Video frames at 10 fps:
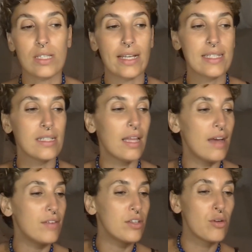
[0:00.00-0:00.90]
Like, still
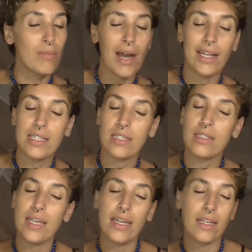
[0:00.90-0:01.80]
have it in your mind, still
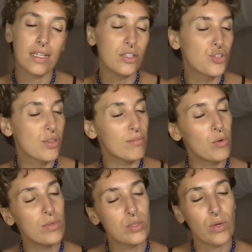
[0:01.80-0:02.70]
take it into the
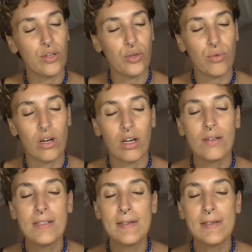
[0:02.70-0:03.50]
moments when you are